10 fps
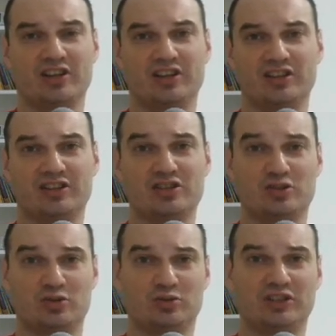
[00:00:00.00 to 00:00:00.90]

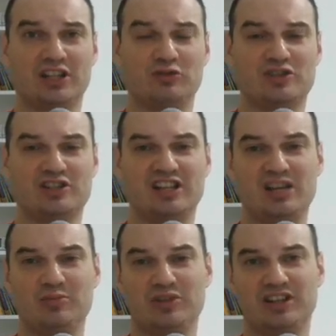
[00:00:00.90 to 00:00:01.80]
So that was the
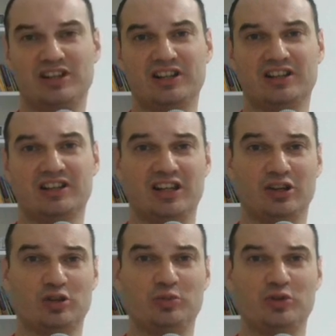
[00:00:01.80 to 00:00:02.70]
game, and I
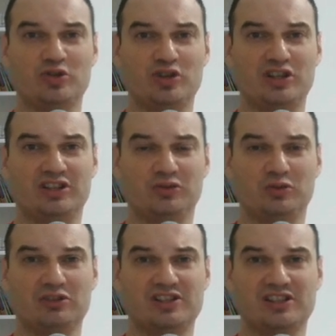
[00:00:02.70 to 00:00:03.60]
hope you enjoyed.
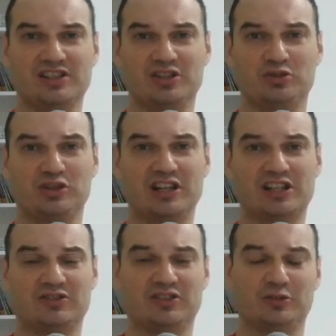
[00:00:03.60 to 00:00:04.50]
We will see in
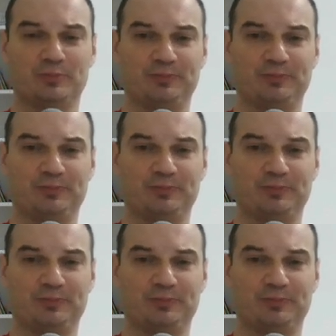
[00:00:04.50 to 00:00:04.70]
next video.